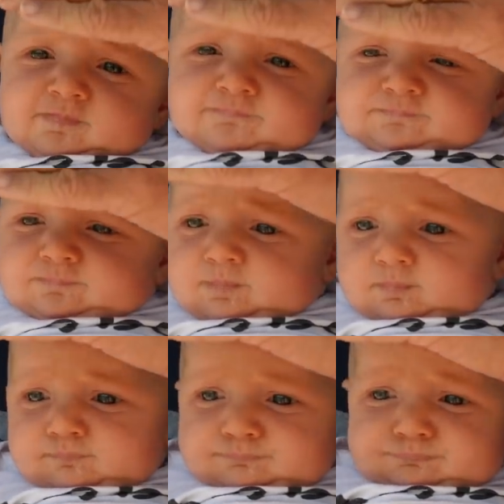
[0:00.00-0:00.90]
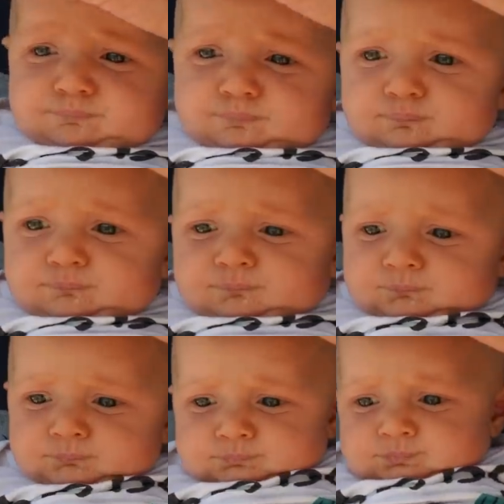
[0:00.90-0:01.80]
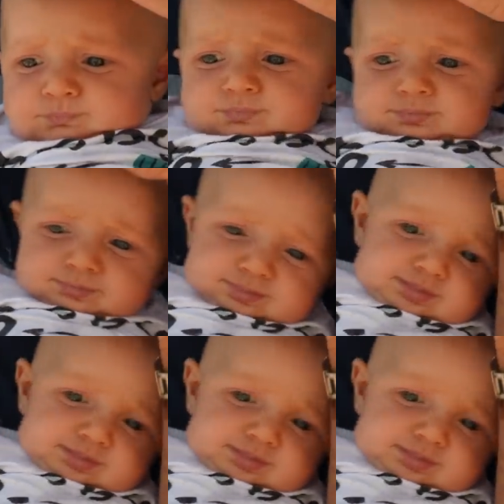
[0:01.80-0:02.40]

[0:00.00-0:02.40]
her newest granddaughter, whom she has not met